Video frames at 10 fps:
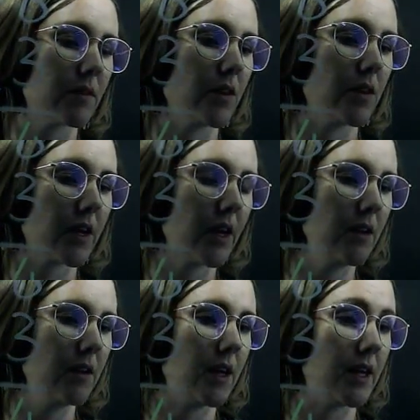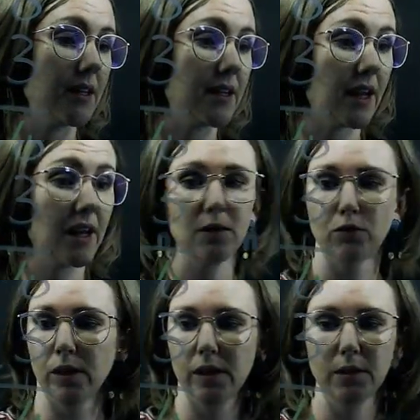Okay, and again,
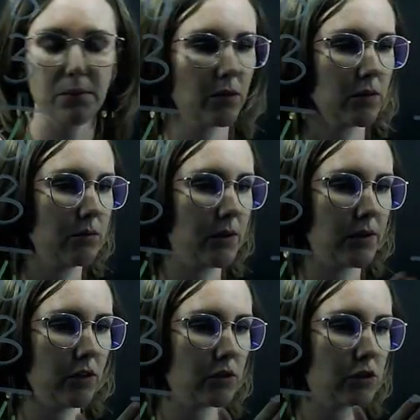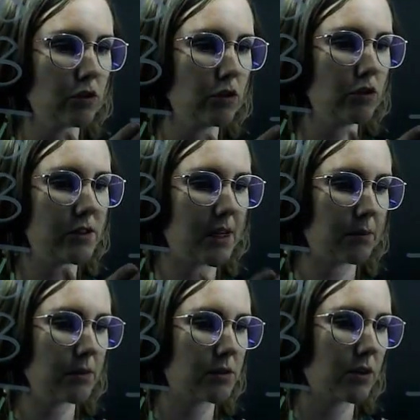really important with your two
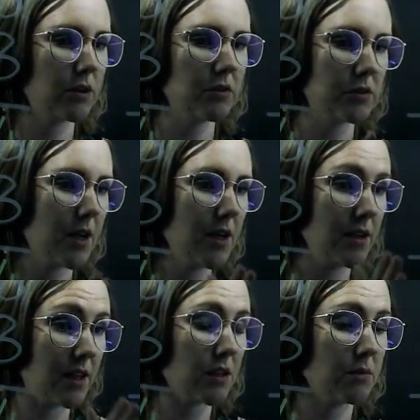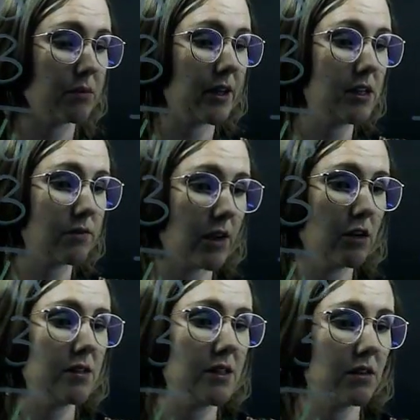separate totals that the place
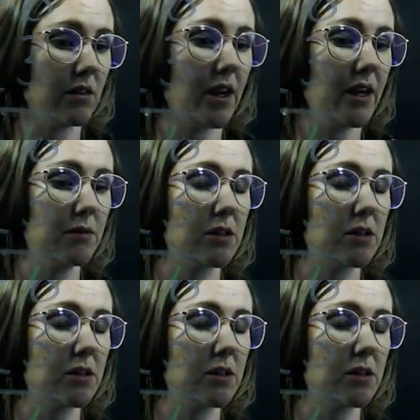value is in line,